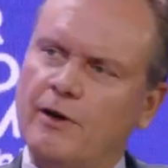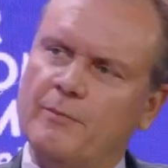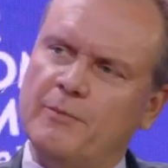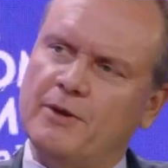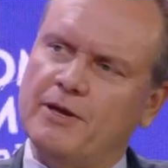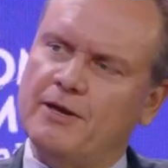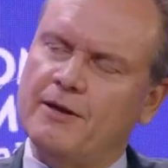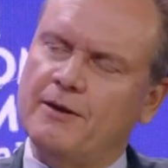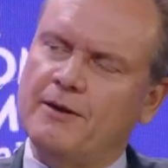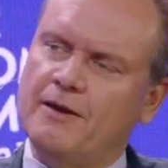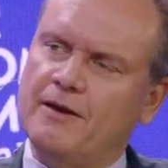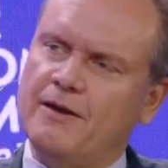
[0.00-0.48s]
I
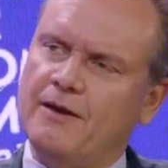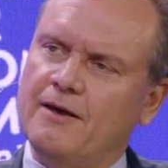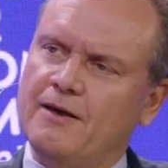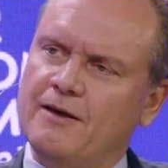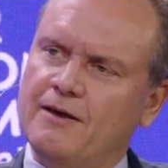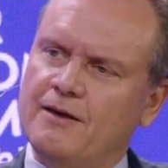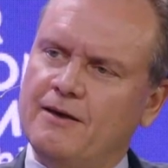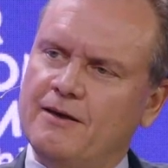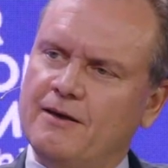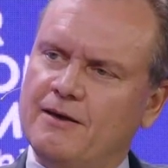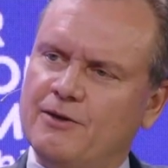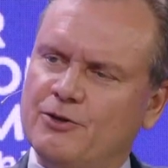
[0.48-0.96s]
mean,
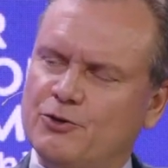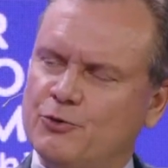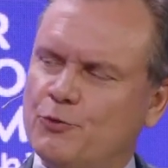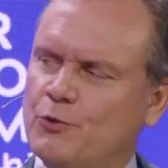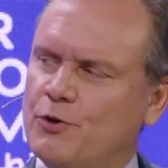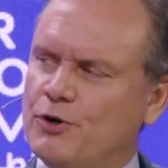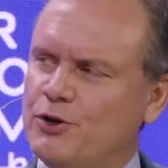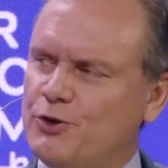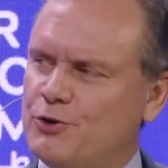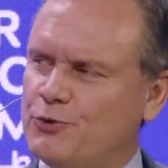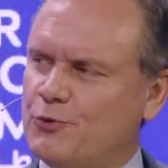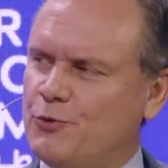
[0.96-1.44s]
in
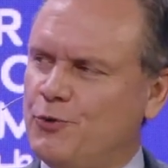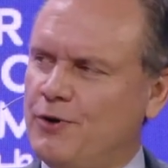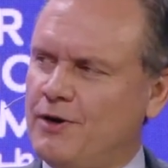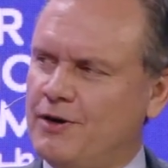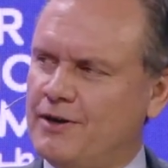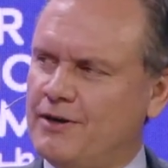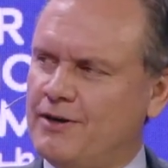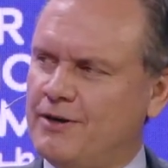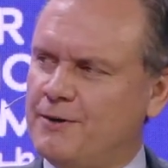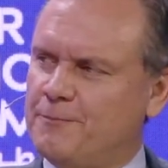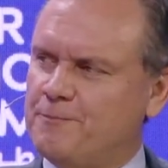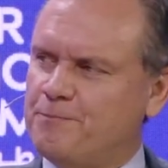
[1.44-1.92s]

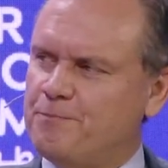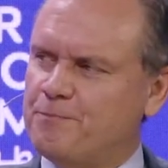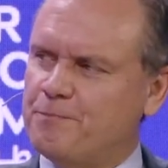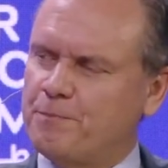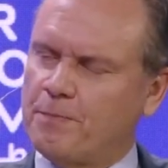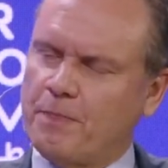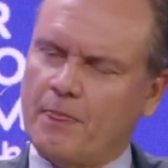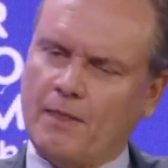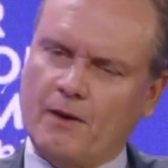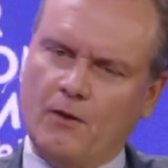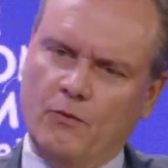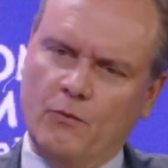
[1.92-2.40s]
2020,
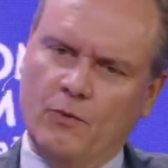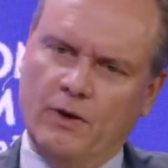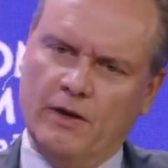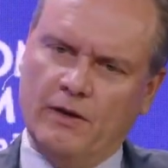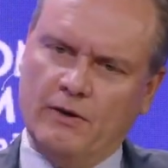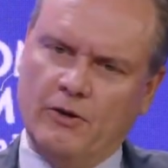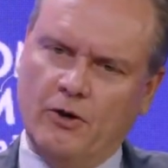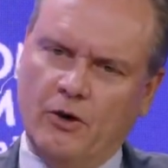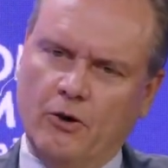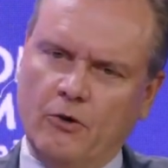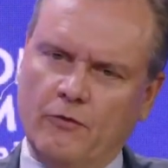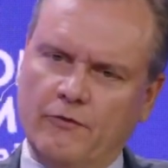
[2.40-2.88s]

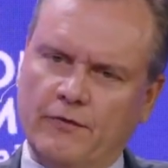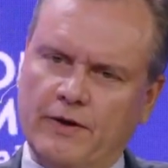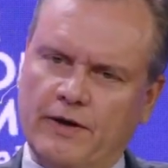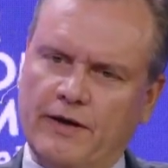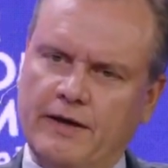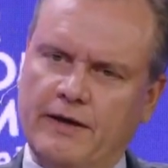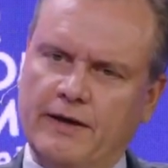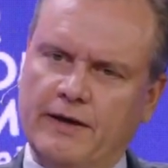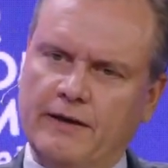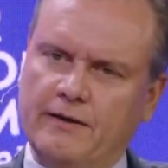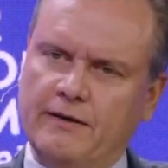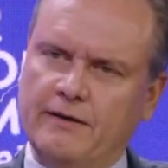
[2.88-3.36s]
when COVID
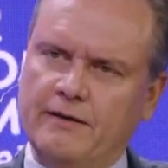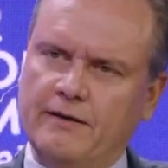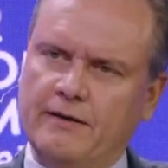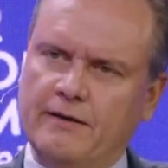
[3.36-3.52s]
hit,